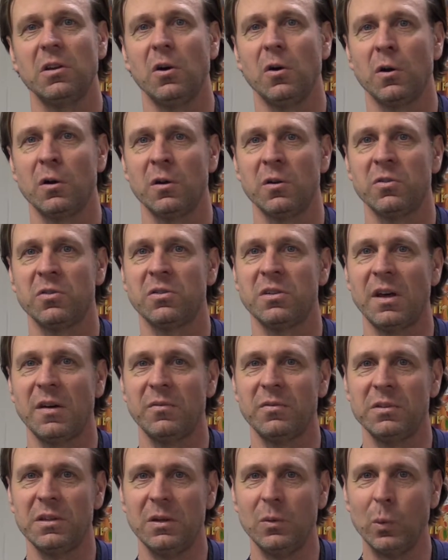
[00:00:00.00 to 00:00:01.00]
garners
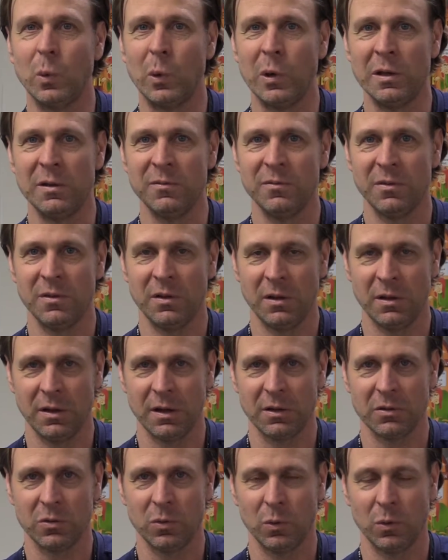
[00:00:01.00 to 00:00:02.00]
73
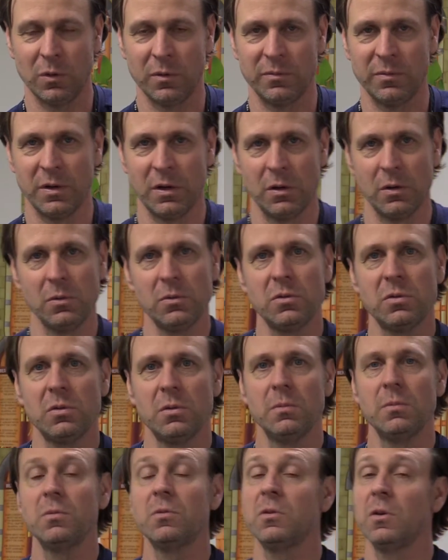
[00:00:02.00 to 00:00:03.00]
electoral
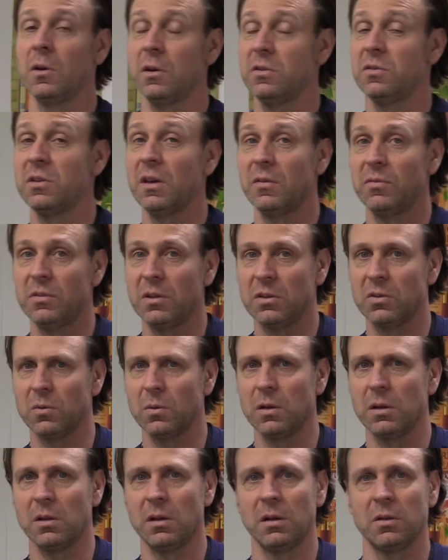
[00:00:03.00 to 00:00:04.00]

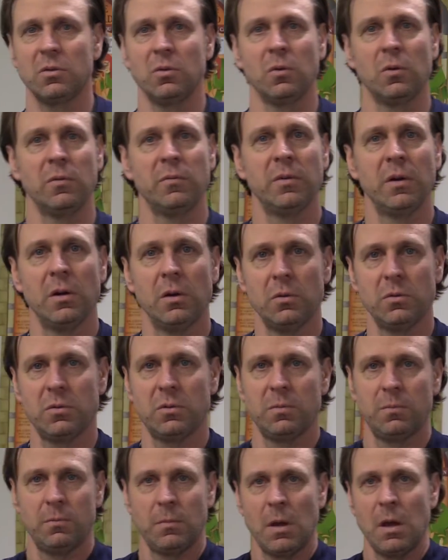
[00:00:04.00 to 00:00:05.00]

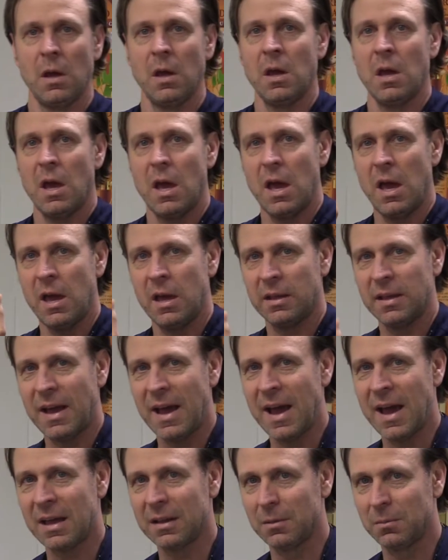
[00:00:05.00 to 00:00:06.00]
votes, and
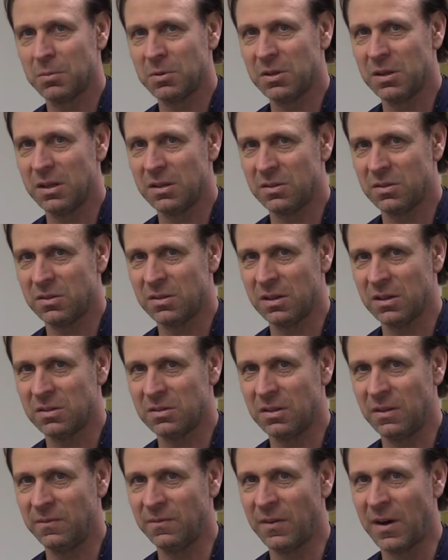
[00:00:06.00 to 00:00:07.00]
Adams gets
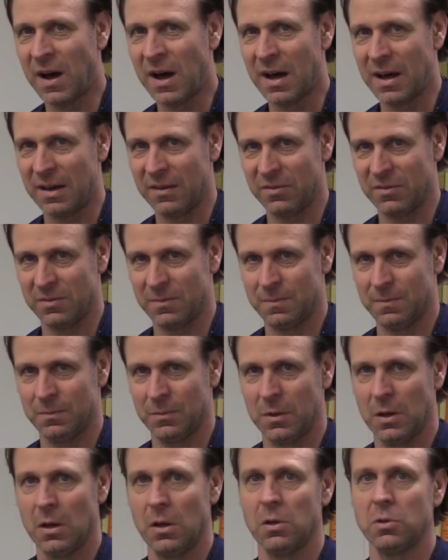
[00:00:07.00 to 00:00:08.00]
65.
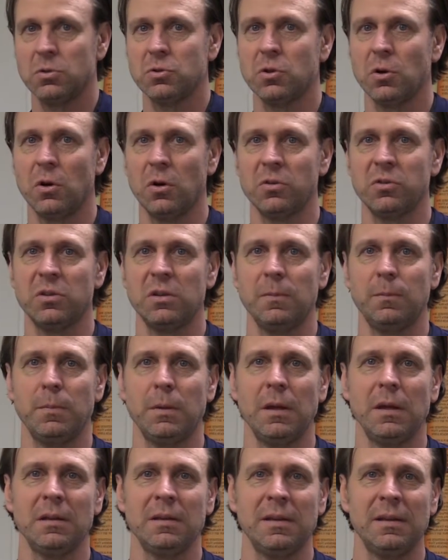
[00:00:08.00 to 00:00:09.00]
Charles C.
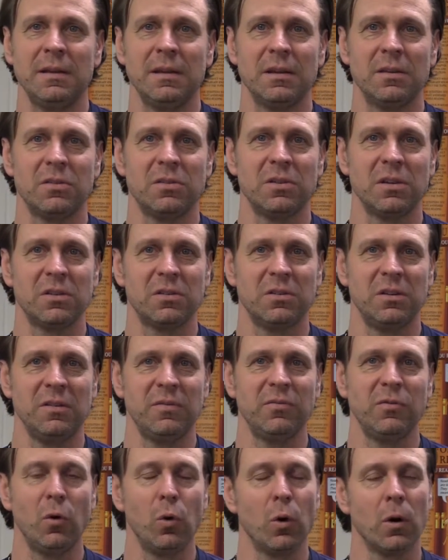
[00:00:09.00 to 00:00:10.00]
Pinckney gets
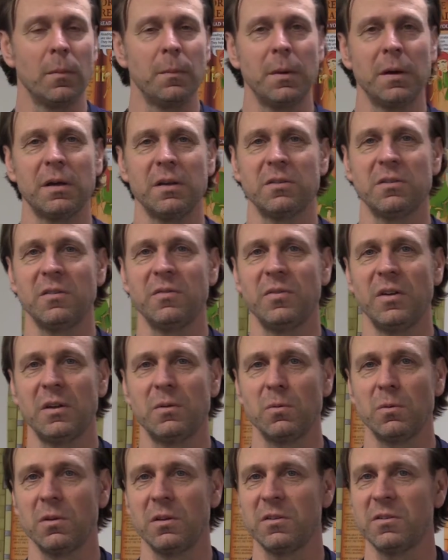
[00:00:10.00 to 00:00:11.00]
64 because the
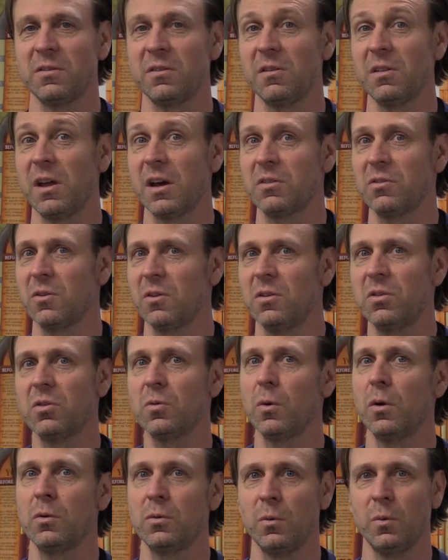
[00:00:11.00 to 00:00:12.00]
Federalist elector had
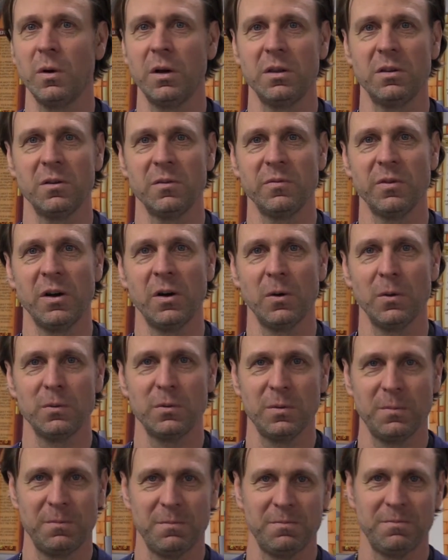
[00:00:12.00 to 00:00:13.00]
thrown away their vote.